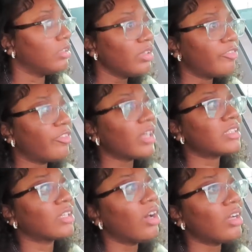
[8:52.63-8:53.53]
Who the fuck
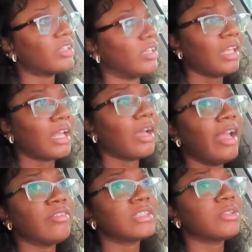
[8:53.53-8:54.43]
is honking? Like,
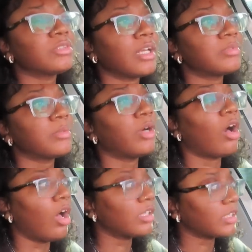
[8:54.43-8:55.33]
every single time someone
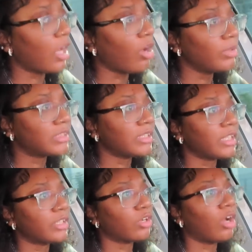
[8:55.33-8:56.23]
honks, I always think
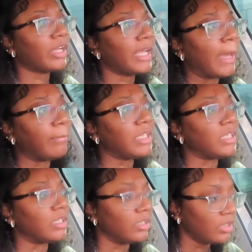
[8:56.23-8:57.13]
that they're honking at me.